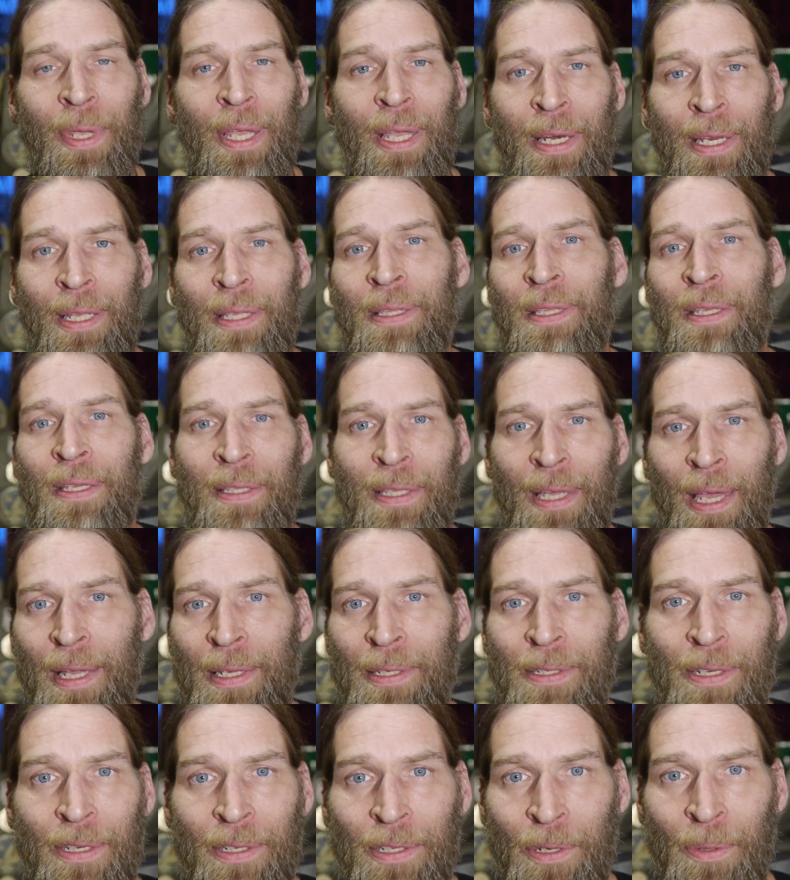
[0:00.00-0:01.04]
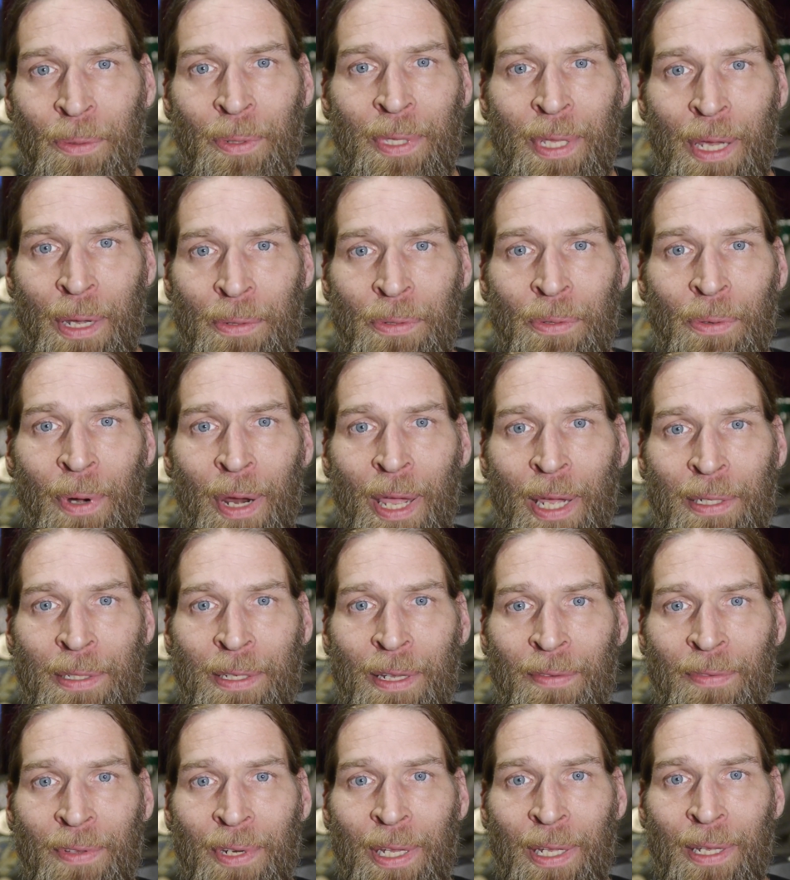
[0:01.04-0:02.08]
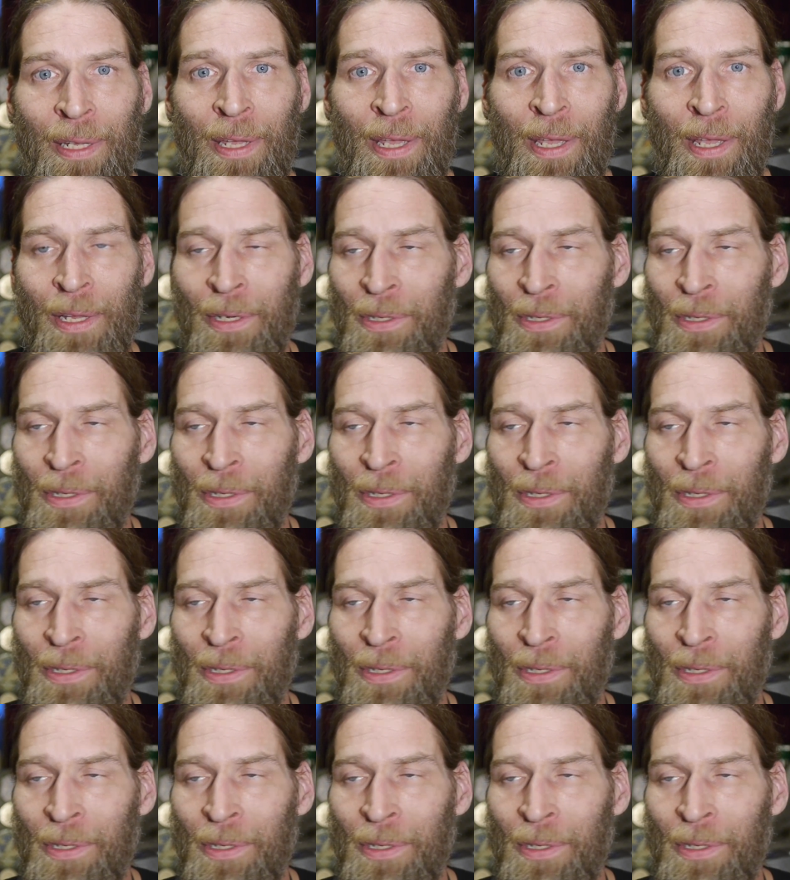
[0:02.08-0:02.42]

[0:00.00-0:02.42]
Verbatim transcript: anything that has to do with outdoor activity.